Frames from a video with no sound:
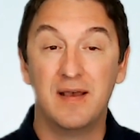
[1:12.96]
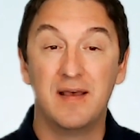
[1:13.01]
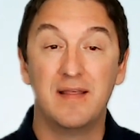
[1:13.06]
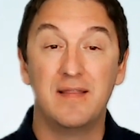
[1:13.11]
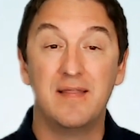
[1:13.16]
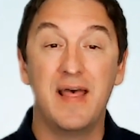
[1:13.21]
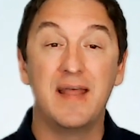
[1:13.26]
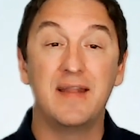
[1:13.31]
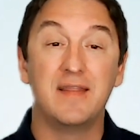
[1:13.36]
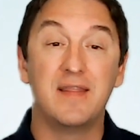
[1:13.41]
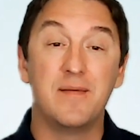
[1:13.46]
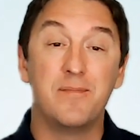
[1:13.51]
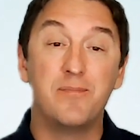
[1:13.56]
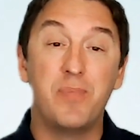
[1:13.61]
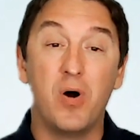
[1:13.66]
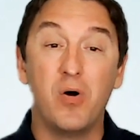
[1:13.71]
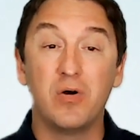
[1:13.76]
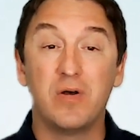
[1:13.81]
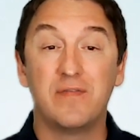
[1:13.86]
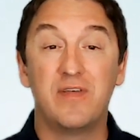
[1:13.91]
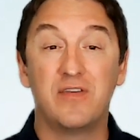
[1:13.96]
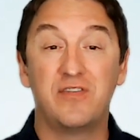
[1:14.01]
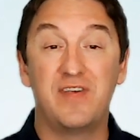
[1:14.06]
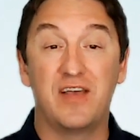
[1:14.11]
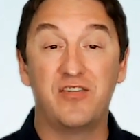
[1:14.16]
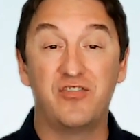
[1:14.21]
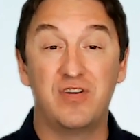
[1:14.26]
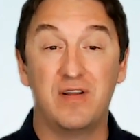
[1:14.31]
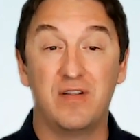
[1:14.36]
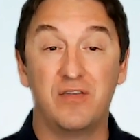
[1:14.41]
Then the bulk of the
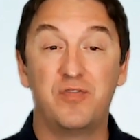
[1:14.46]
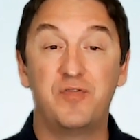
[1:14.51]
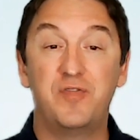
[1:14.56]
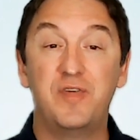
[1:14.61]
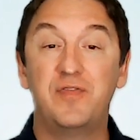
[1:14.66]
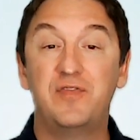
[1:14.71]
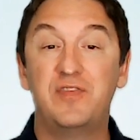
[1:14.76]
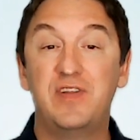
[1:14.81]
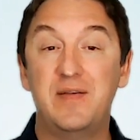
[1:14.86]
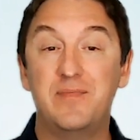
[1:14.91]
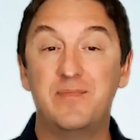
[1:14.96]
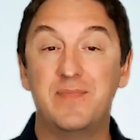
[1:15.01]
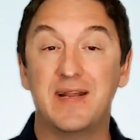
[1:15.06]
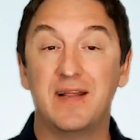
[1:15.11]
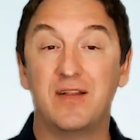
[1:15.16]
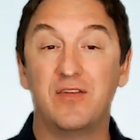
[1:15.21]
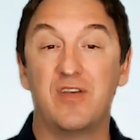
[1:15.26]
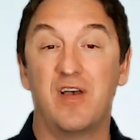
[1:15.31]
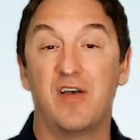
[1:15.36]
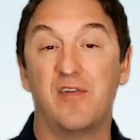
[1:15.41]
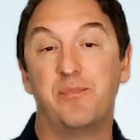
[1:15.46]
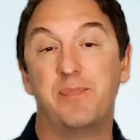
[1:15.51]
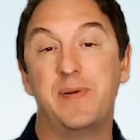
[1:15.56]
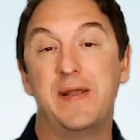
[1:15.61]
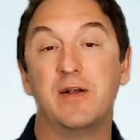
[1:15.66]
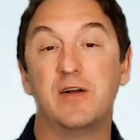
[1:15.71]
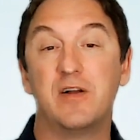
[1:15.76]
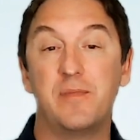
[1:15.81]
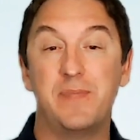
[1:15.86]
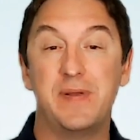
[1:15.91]
session is 15 minutes of
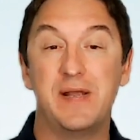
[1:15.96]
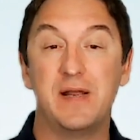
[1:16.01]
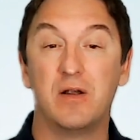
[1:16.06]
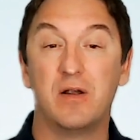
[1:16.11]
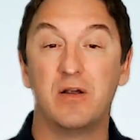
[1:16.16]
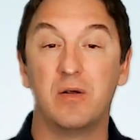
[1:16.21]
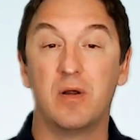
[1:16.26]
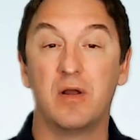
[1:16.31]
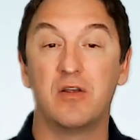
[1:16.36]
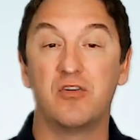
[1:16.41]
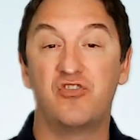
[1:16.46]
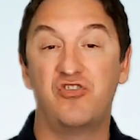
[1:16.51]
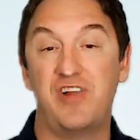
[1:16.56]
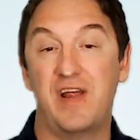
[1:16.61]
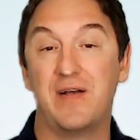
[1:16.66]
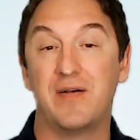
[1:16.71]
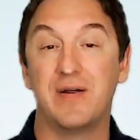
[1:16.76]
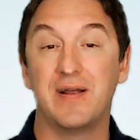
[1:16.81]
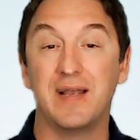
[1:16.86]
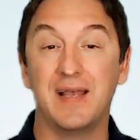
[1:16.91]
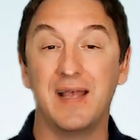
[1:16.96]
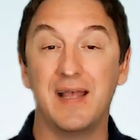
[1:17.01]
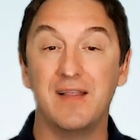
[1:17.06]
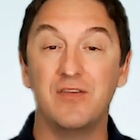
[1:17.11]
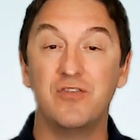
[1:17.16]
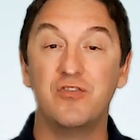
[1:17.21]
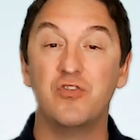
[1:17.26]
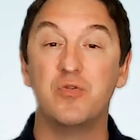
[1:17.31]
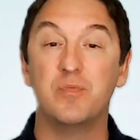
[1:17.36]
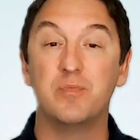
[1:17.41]
peer-to-peer sharing in
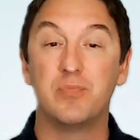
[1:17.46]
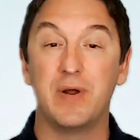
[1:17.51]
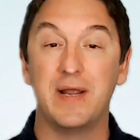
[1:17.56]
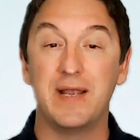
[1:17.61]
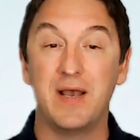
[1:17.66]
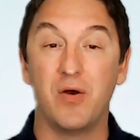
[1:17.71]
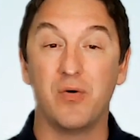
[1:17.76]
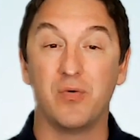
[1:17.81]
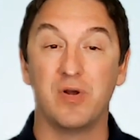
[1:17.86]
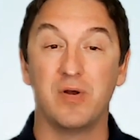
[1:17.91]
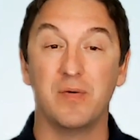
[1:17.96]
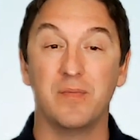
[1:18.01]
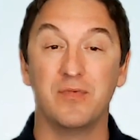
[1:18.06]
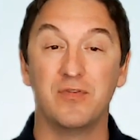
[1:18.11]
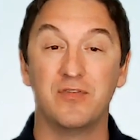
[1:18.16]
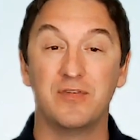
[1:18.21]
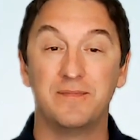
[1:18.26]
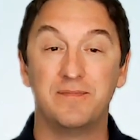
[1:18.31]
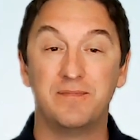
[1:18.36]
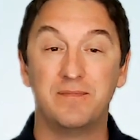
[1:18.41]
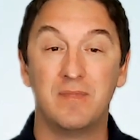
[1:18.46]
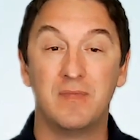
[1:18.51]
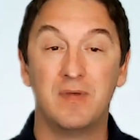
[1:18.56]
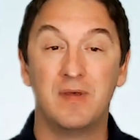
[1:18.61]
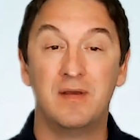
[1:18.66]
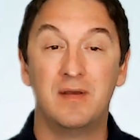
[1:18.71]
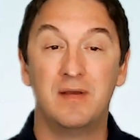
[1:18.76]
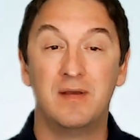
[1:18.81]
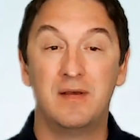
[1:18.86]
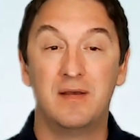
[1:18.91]
Zoom breakout rooms.
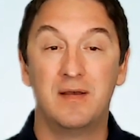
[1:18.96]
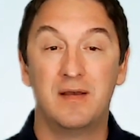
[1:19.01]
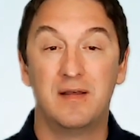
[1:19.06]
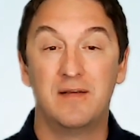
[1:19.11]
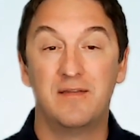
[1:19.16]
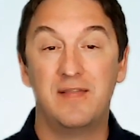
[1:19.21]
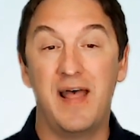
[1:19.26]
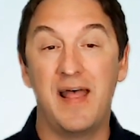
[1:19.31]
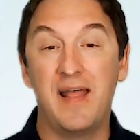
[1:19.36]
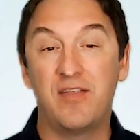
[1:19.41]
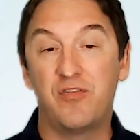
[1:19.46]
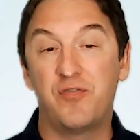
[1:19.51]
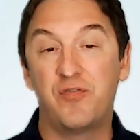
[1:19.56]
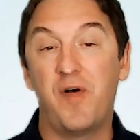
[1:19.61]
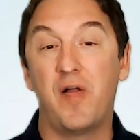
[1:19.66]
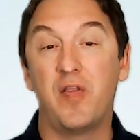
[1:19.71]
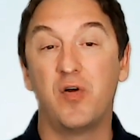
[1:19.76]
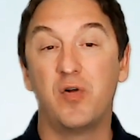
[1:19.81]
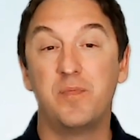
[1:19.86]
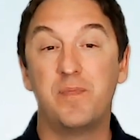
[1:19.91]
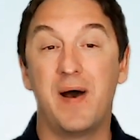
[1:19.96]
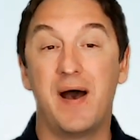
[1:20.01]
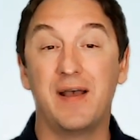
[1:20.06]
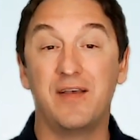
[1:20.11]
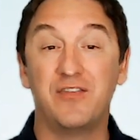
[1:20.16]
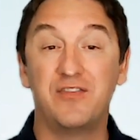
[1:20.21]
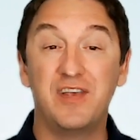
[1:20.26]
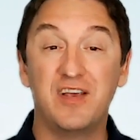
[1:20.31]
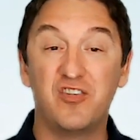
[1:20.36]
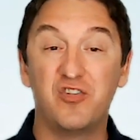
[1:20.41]
That's followed by
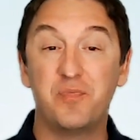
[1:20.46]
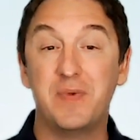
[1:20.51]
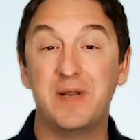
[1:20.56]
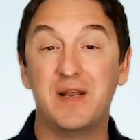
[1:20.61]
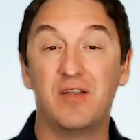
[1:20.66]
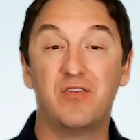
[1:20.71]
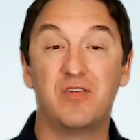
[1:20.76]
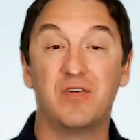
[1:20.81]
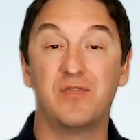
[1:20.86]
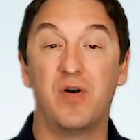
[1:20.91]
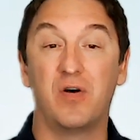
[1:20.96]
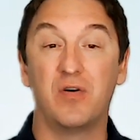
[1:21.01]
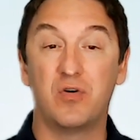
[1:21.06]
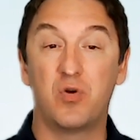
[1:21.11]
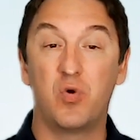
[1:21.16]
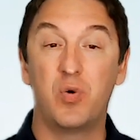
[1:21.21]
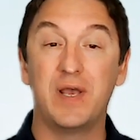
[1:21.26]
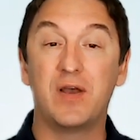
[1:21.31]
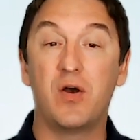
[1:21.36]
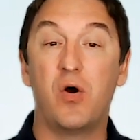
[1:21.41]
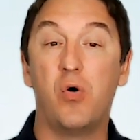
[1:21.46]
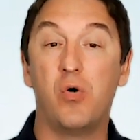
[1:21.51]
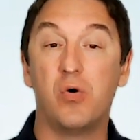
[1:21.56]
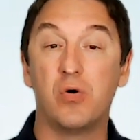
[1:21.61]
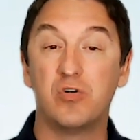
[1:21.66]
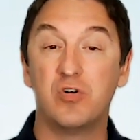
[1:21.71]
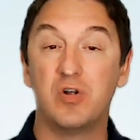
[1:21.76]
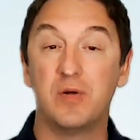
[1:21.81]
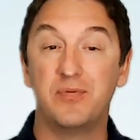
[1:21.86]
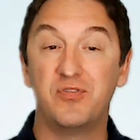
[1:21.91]
6 minutes of a quick whole
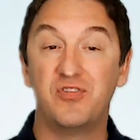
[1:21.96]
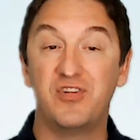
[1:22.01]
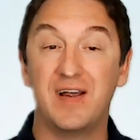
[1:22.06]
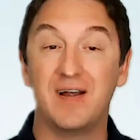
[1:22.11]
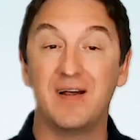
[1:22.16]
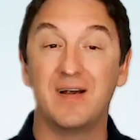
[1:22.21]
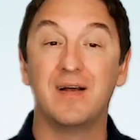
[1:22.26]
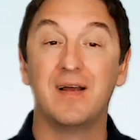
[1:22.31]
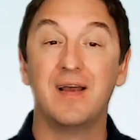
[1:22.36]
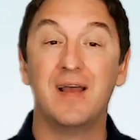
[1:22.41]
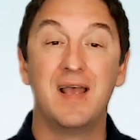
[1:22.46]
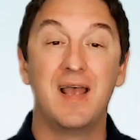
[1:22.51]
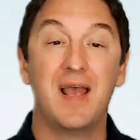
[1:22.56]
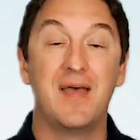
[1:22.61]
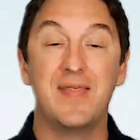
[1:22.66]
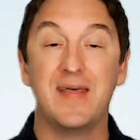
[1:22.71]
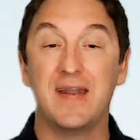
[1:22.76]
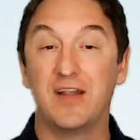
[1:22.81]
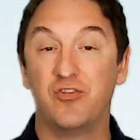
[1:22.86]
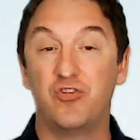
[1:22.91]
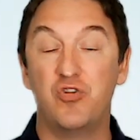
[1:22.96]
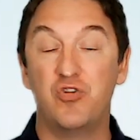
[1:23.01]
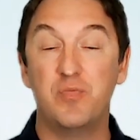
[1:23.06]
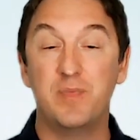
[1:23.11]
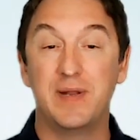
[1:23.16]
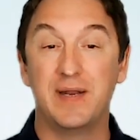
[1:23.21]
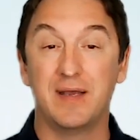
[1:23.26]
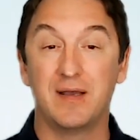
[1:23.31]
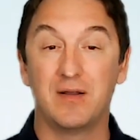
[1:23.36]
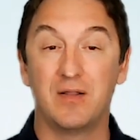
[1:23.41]
group share and then a
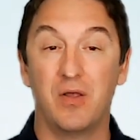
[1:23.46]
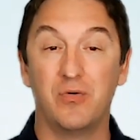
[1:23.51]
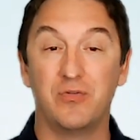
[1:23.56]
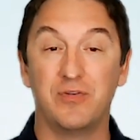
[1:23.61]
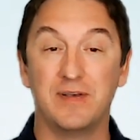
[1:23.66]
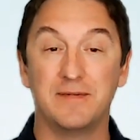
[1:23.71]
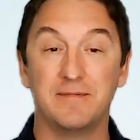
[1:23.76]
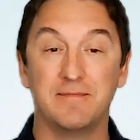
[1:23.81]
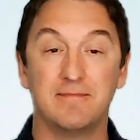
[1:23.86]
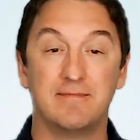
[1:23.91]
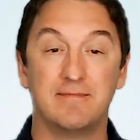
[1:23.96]
2-minute closing.